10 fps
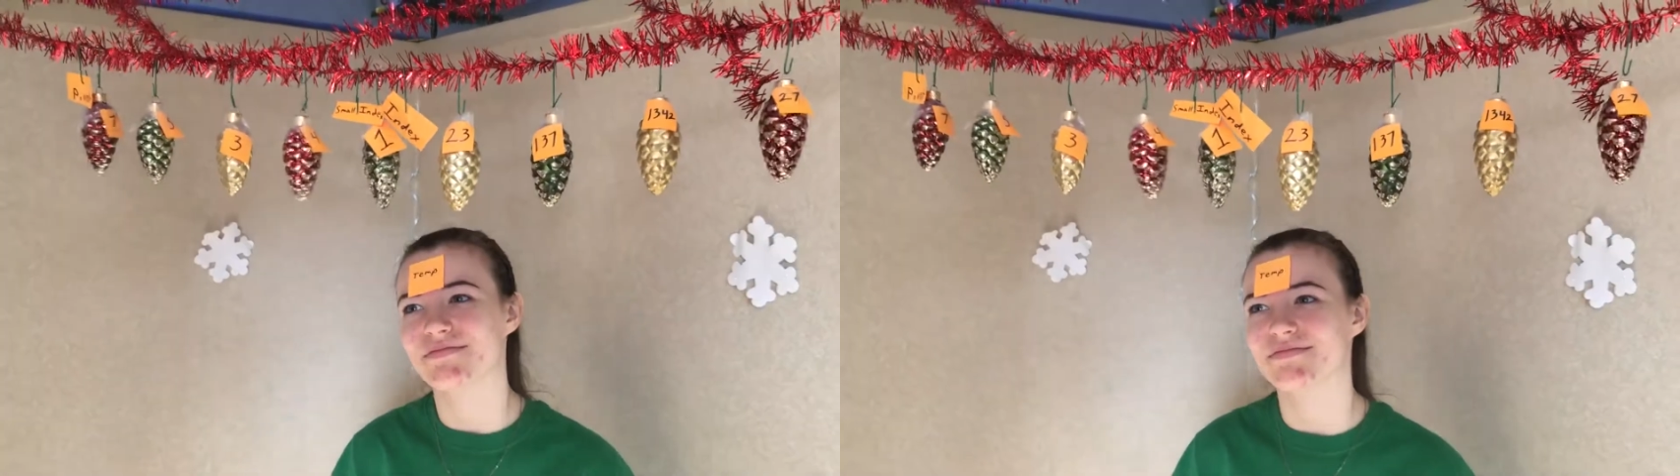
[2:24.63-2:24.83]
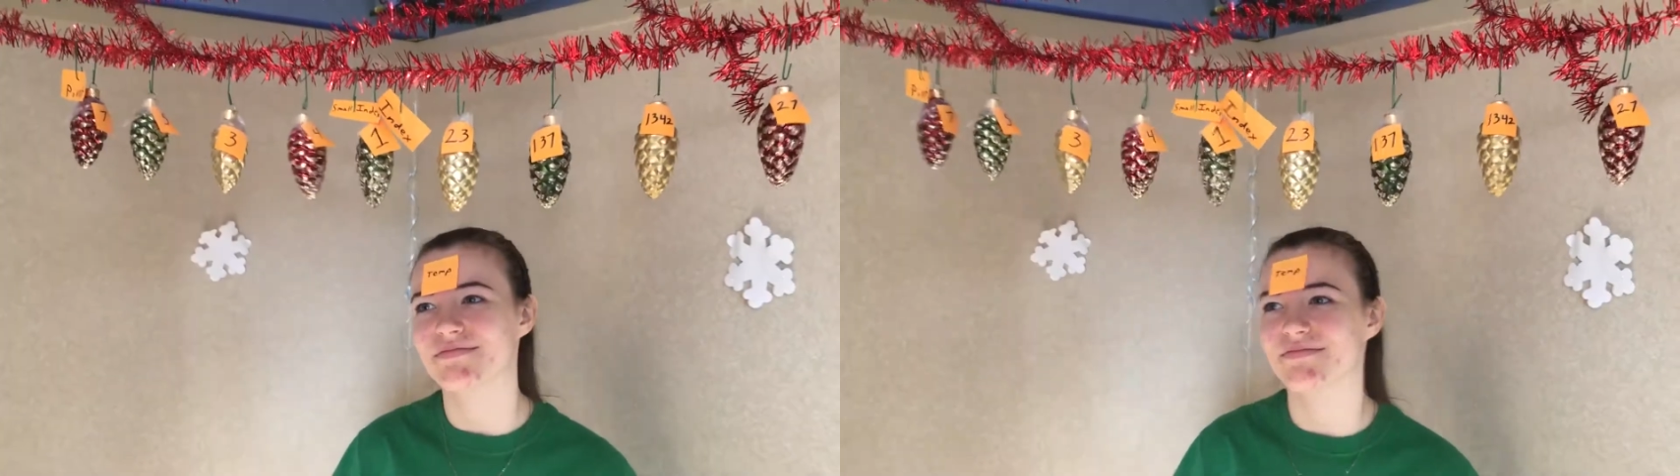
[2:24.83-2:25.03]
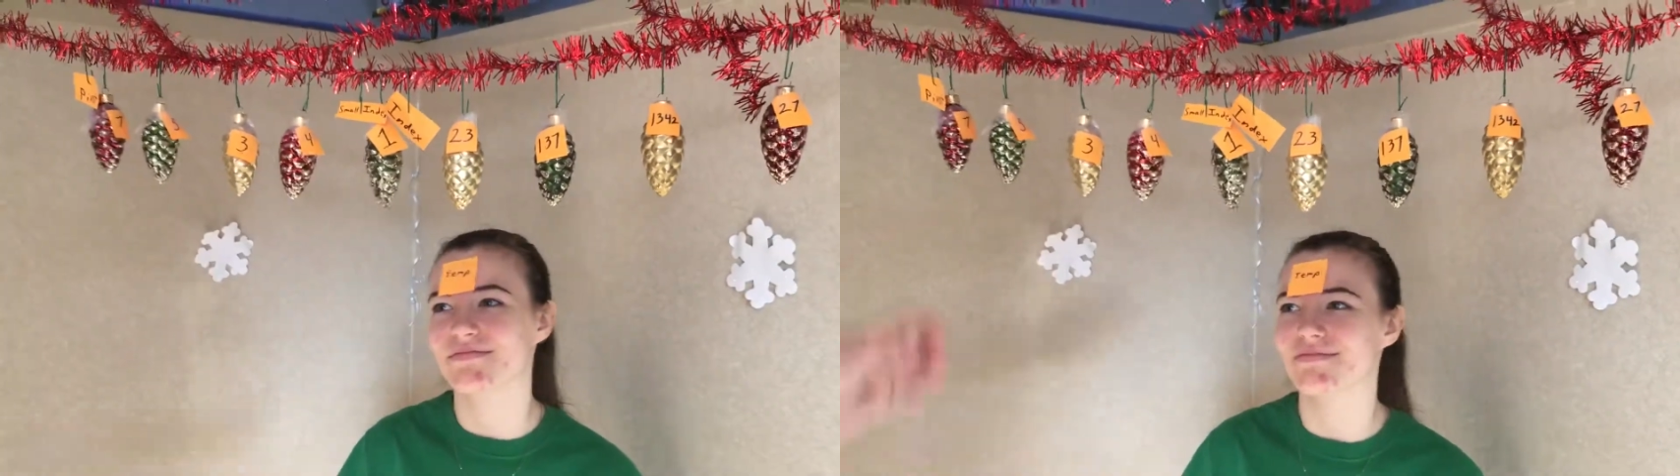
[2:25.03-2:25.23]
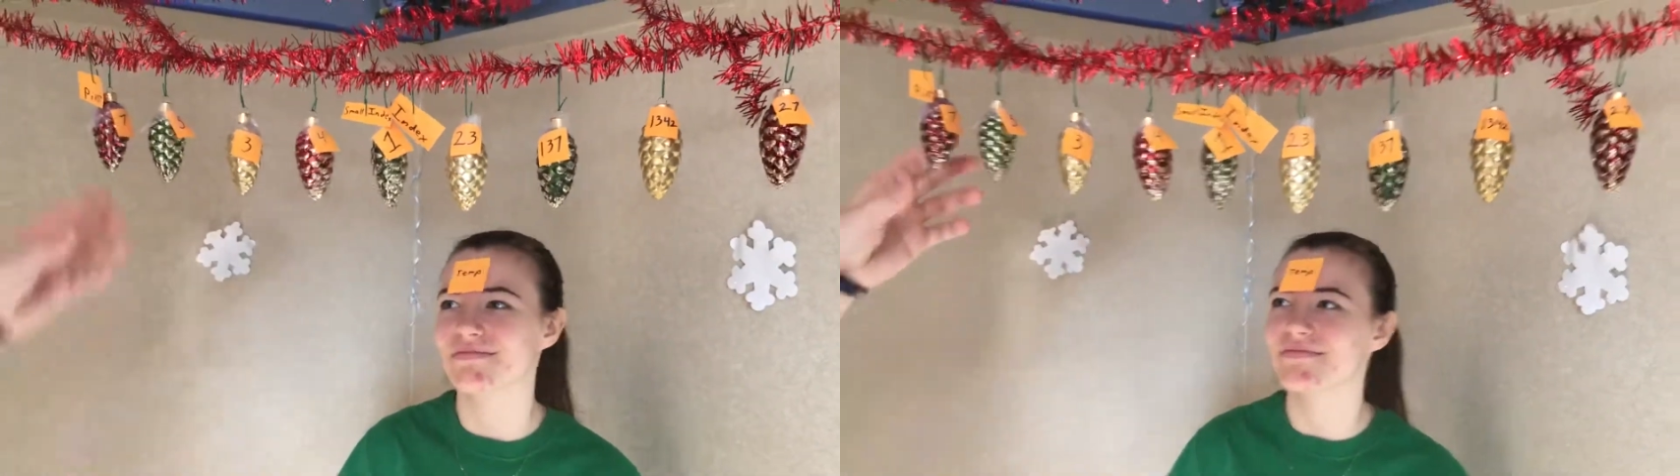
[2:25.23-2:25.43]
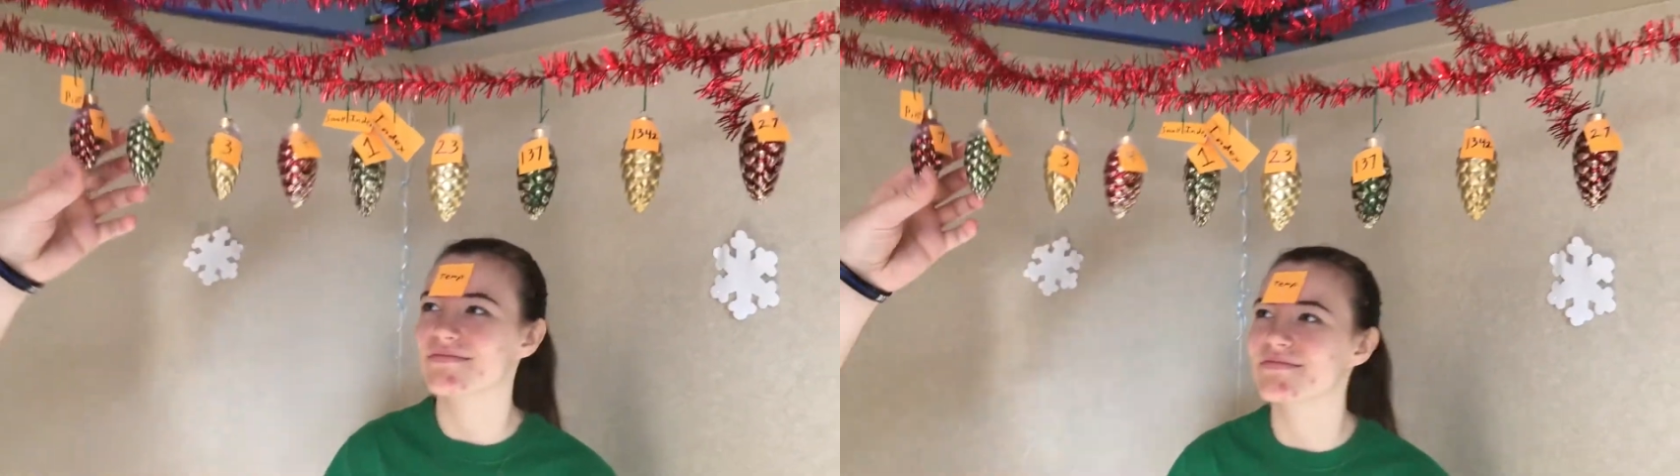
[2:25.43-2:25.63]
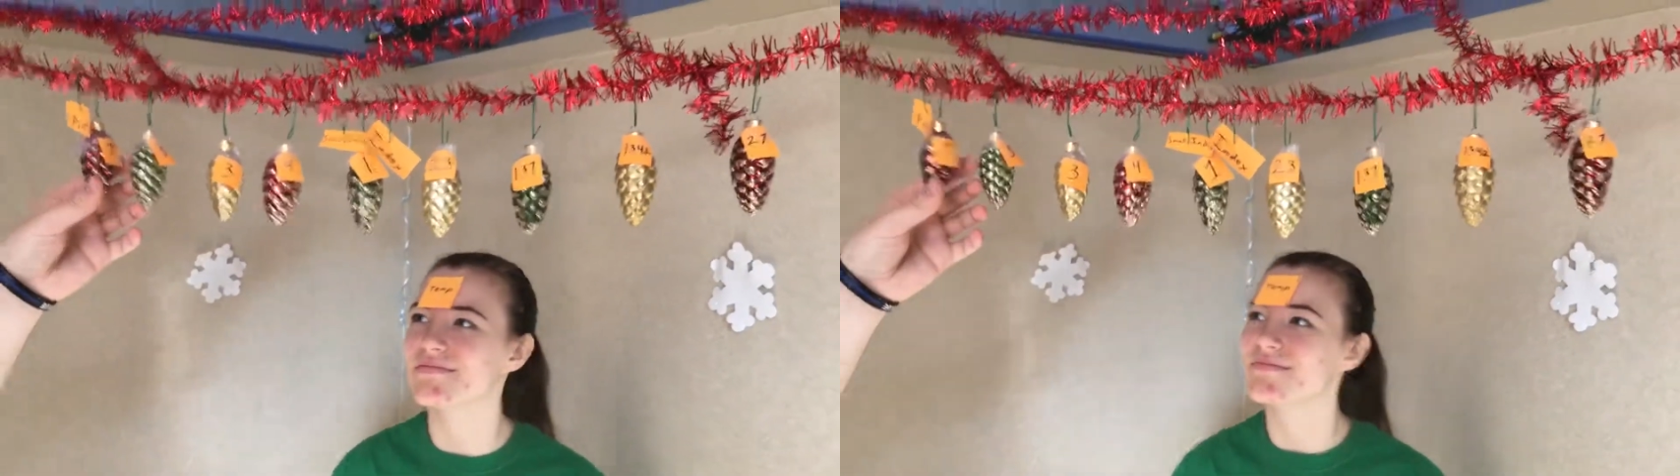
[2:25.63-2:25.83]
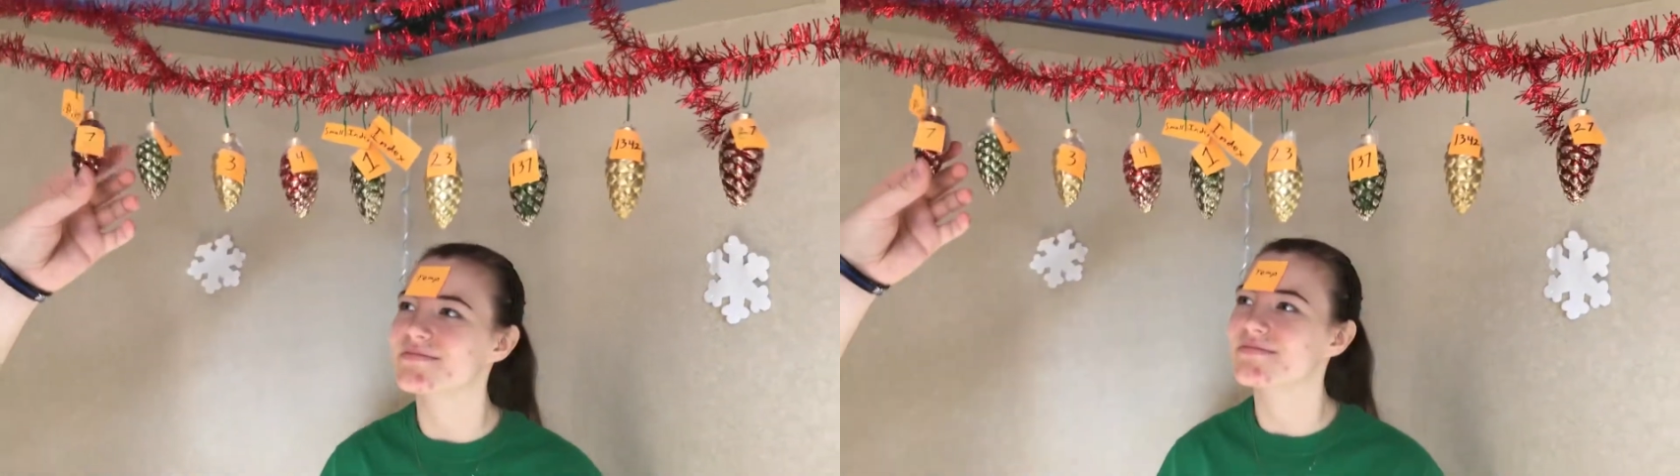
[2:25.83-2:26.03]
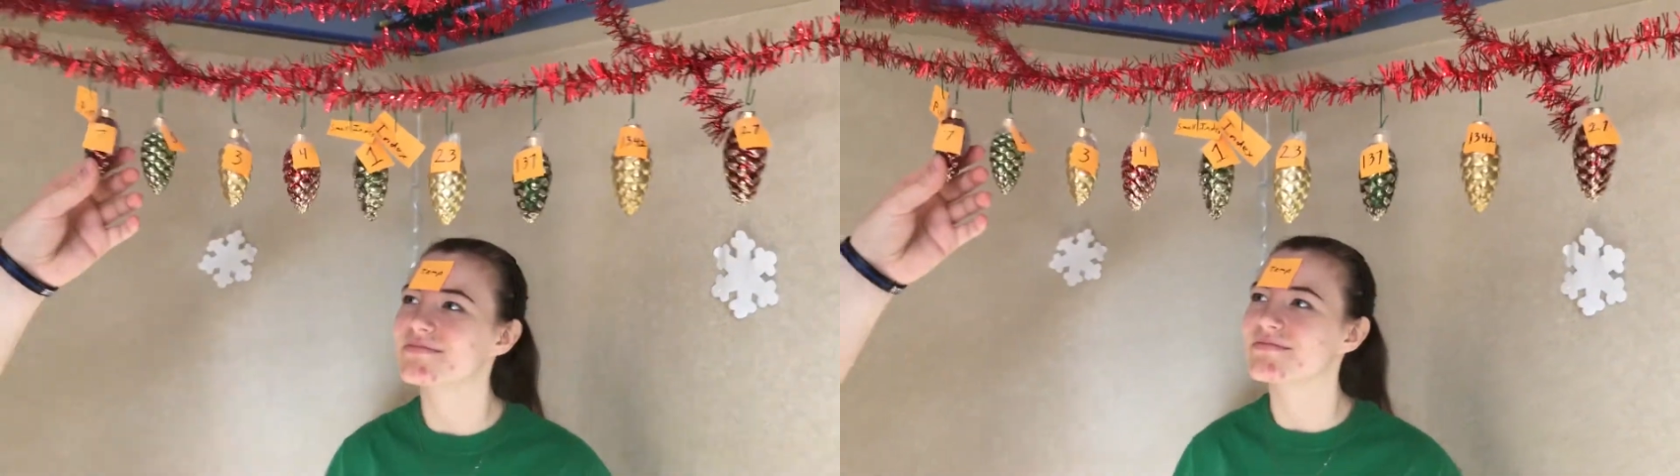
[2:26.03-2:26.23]
than 7, so we would
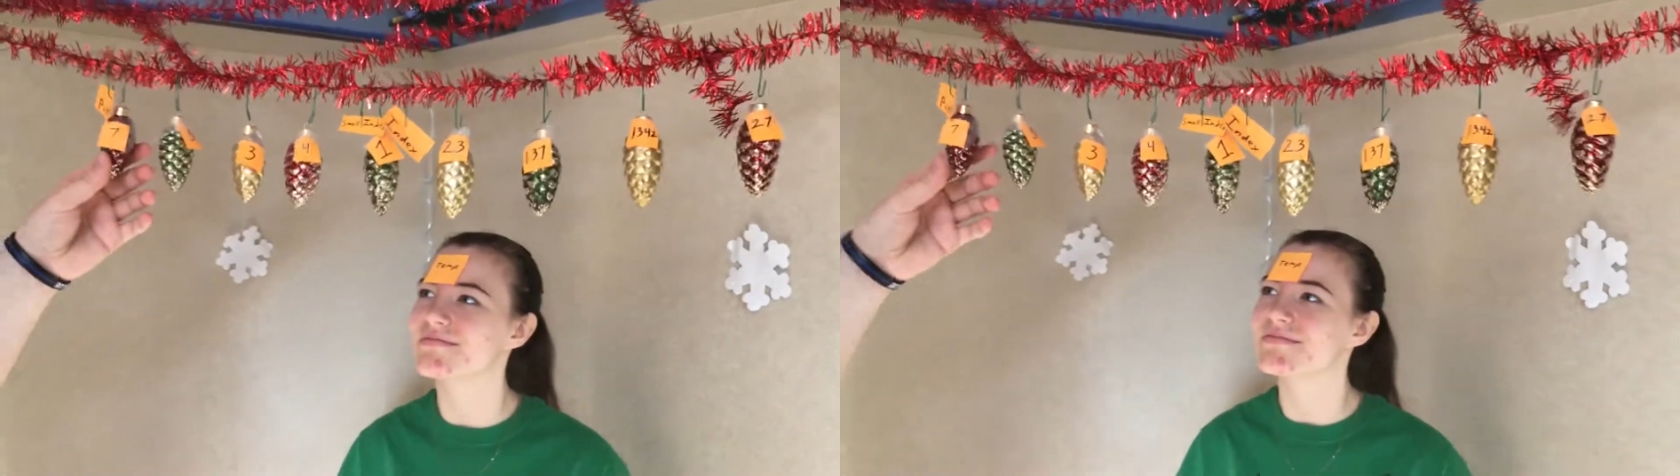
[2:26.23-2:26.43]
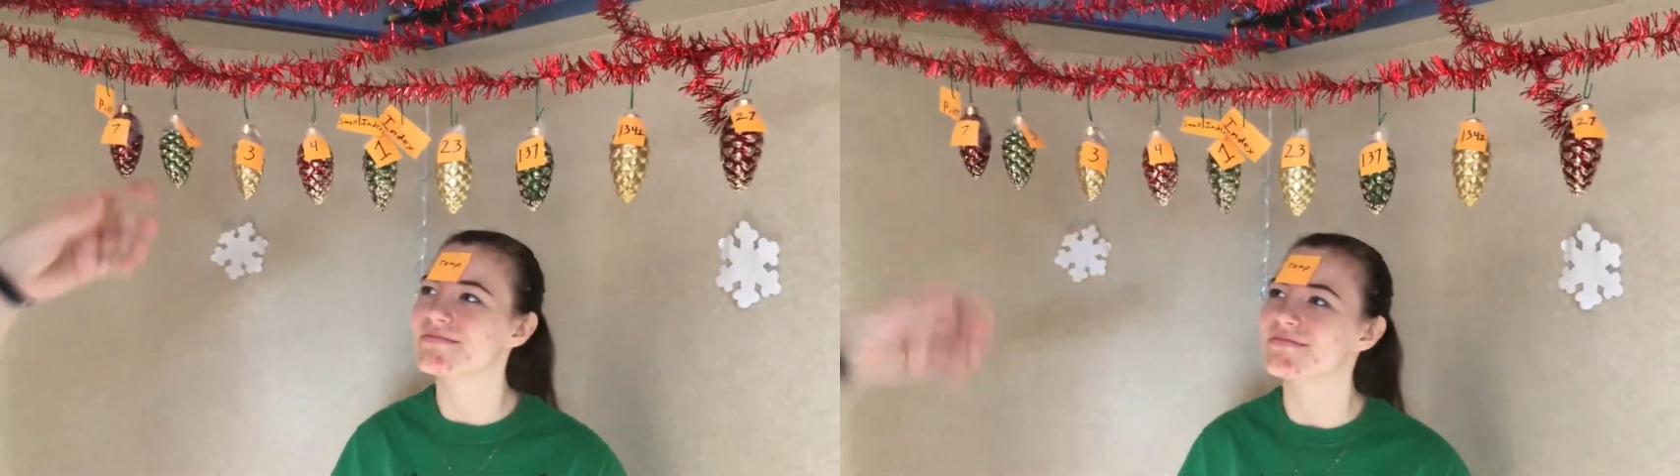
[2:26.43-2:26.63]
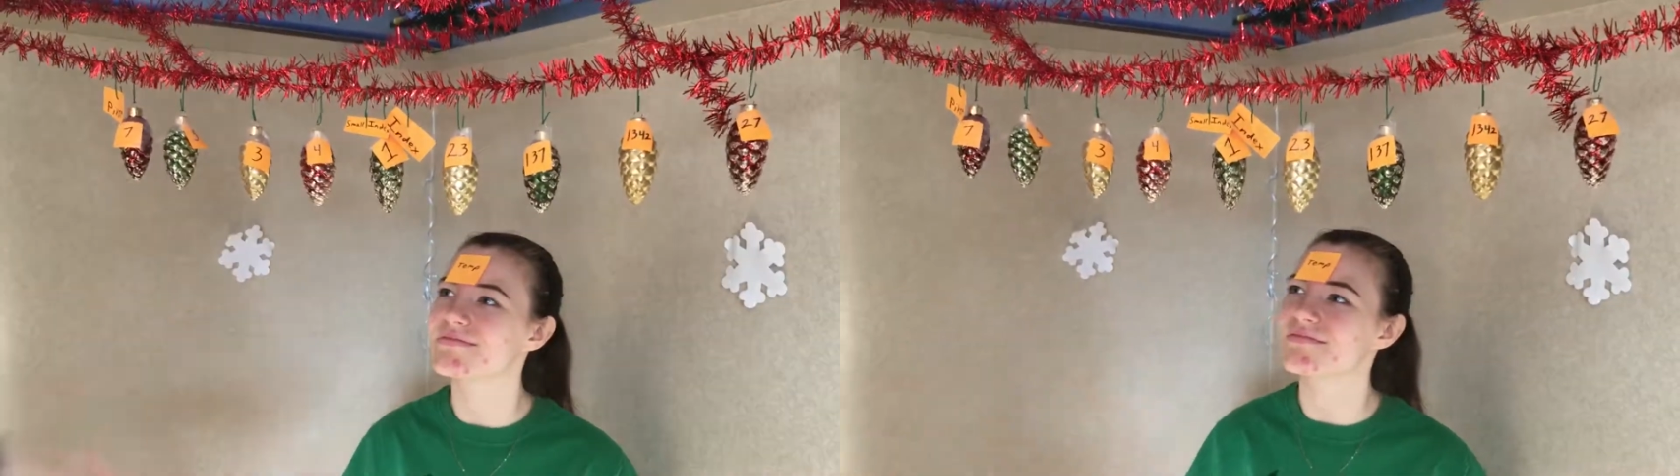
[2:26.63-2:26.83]
move them again.